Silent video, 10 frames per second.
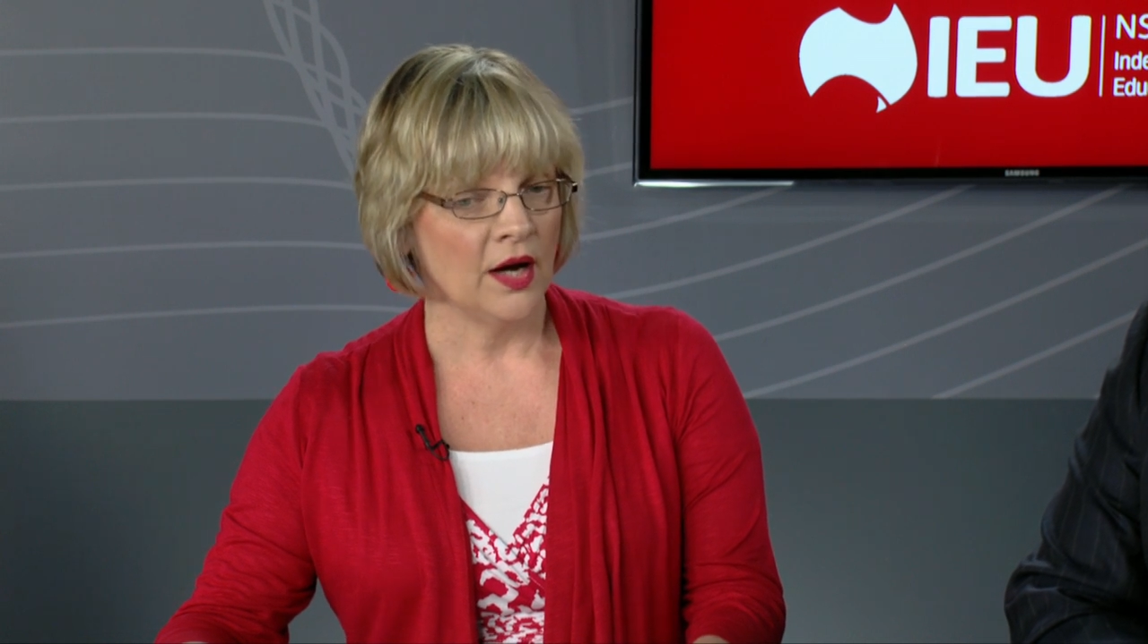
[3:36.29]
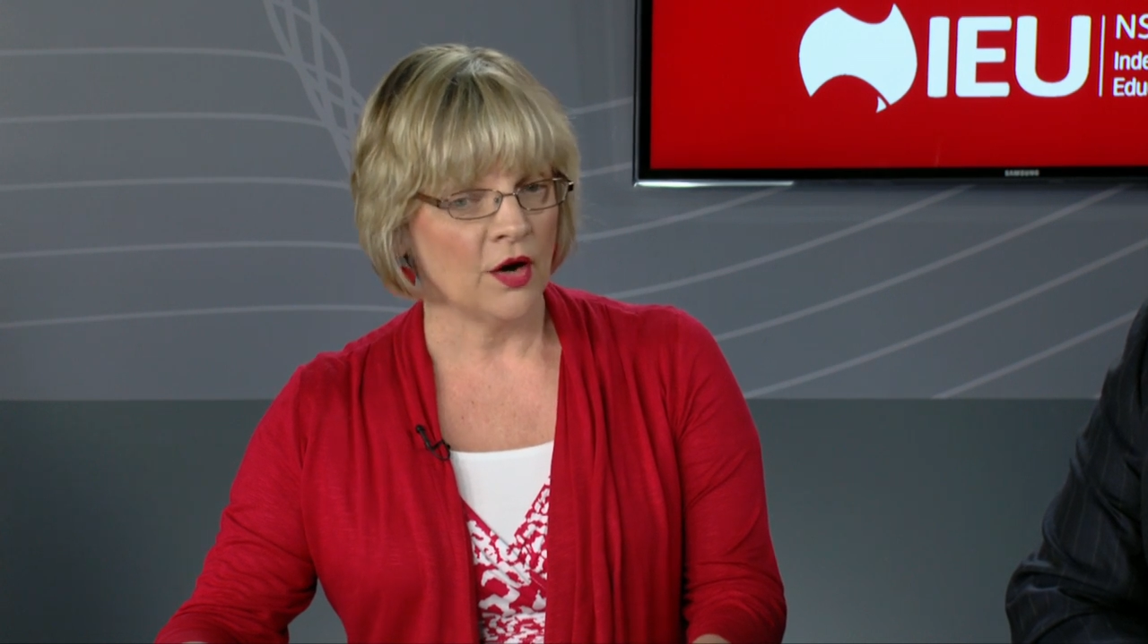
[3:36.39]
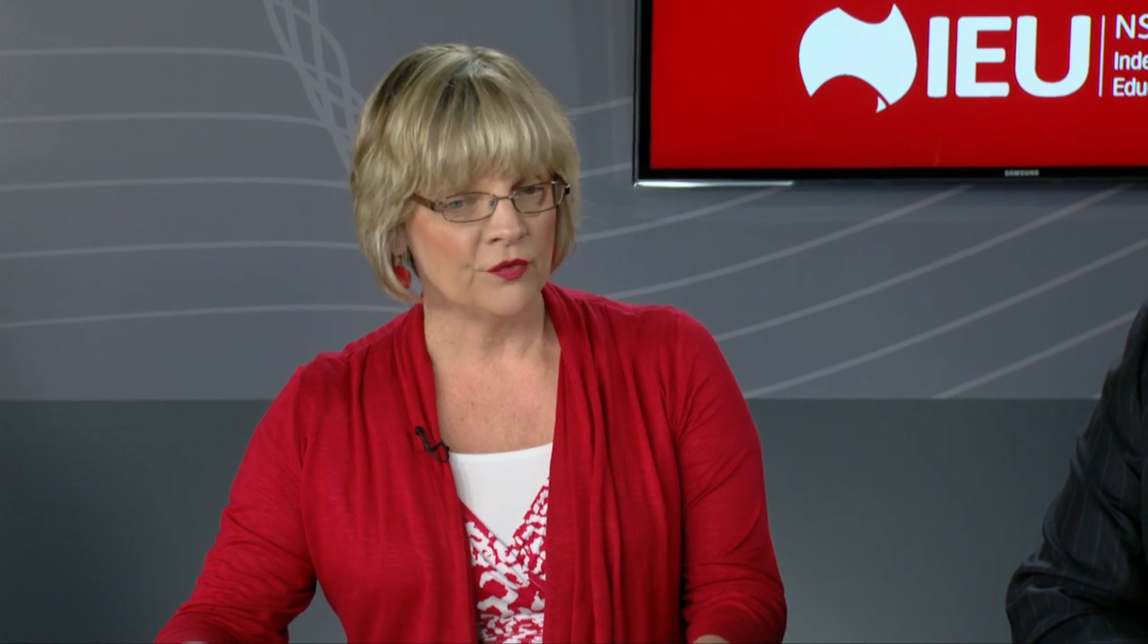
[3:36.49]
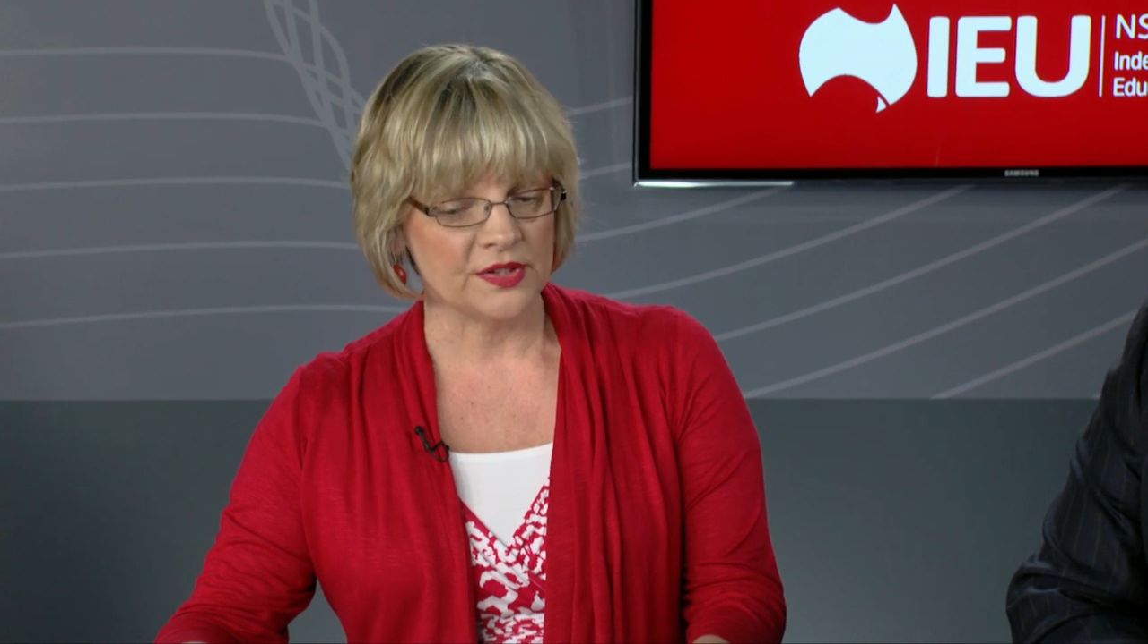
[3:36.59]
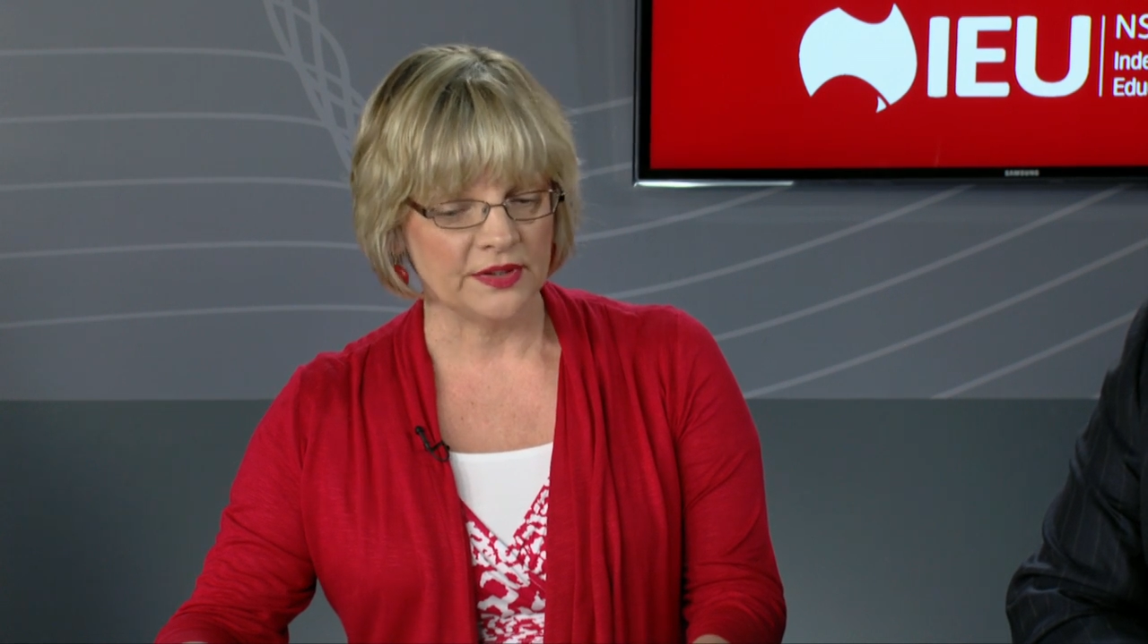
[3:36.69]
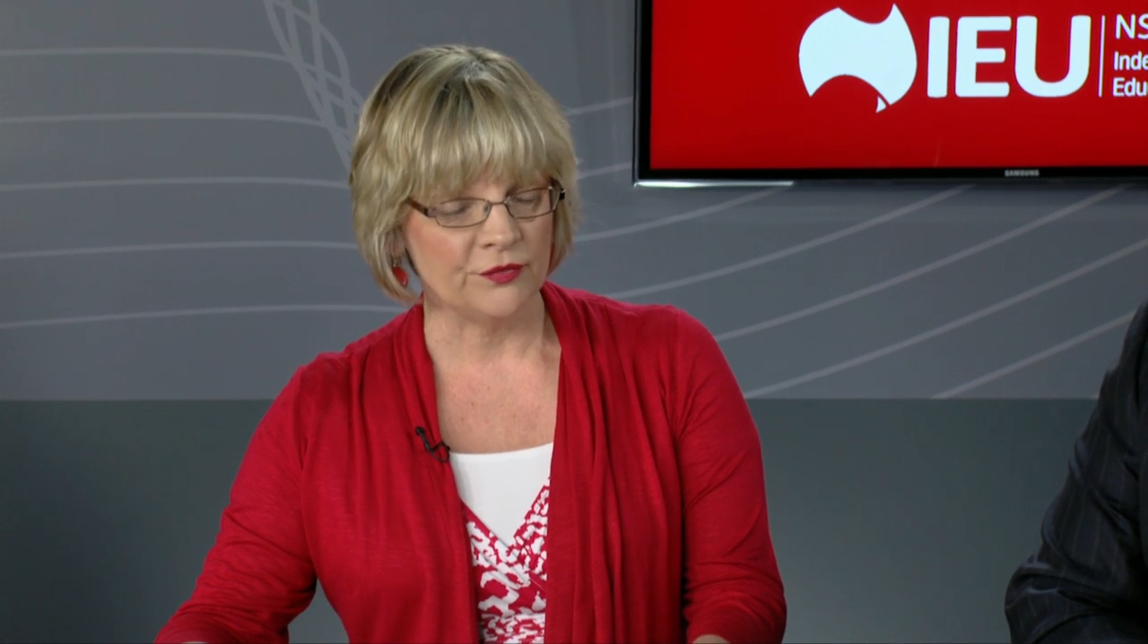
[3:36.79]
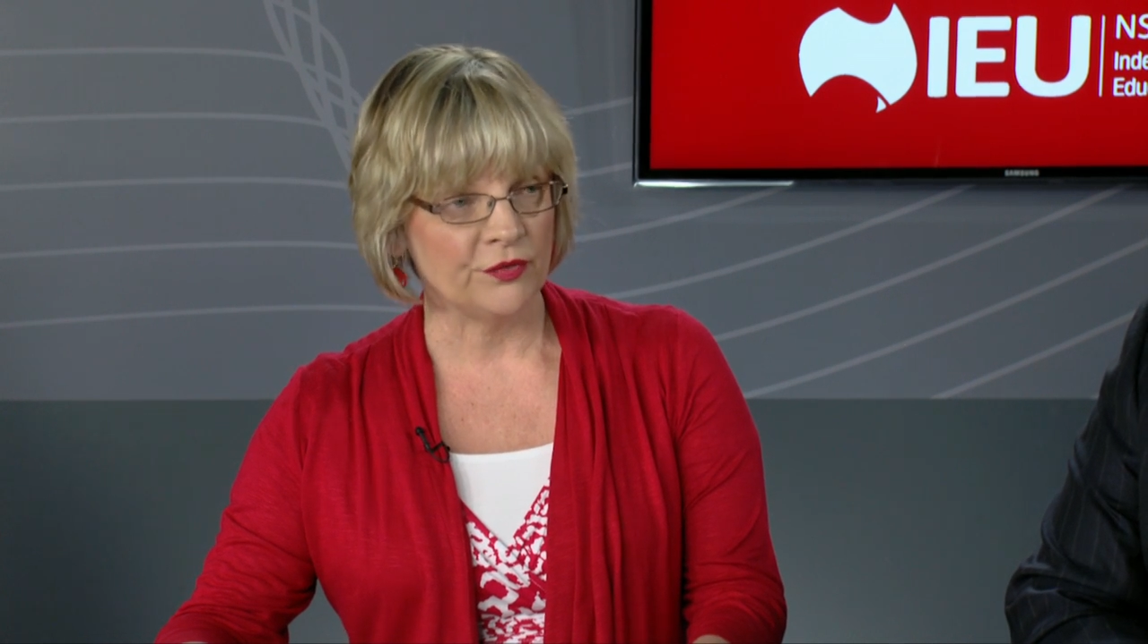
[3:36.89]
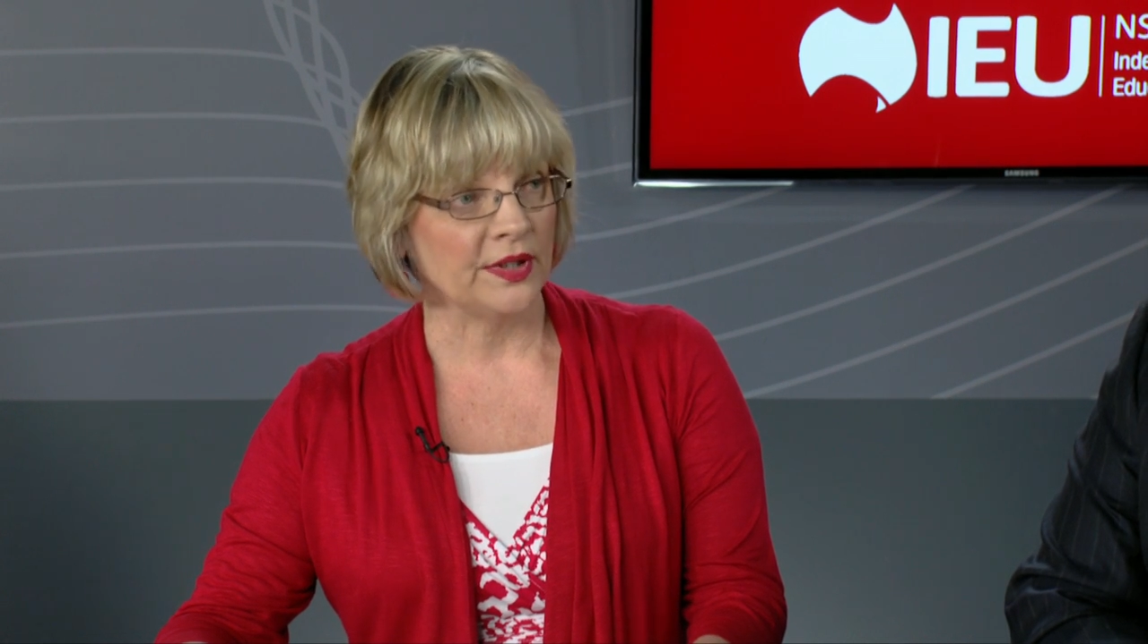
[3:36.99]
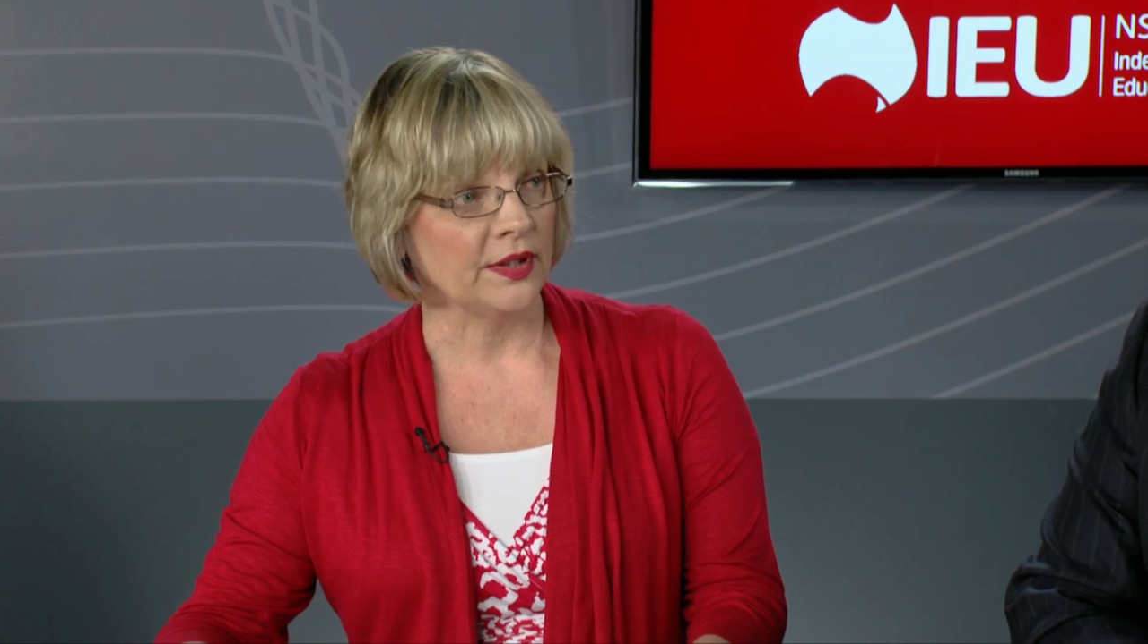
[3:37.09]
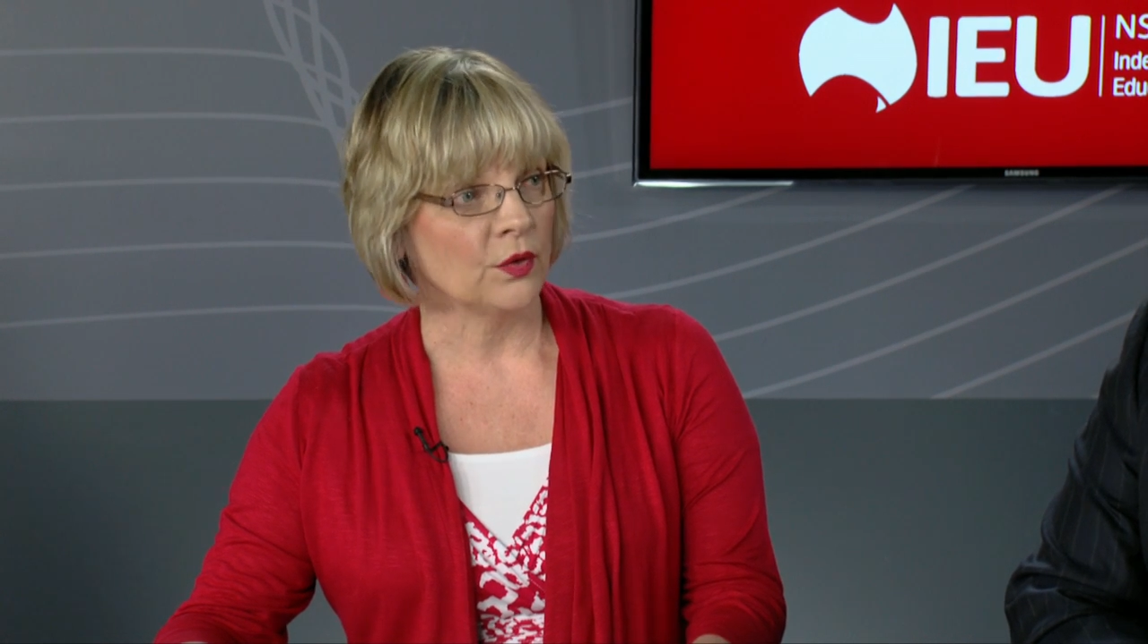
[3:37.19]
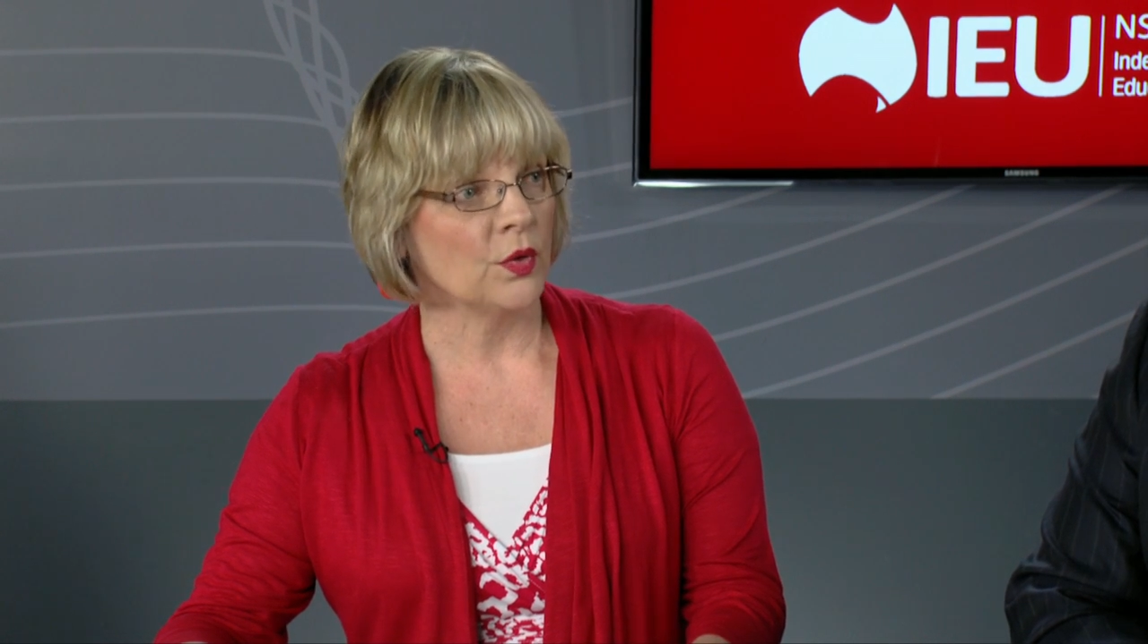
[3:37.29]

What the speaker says: of delivering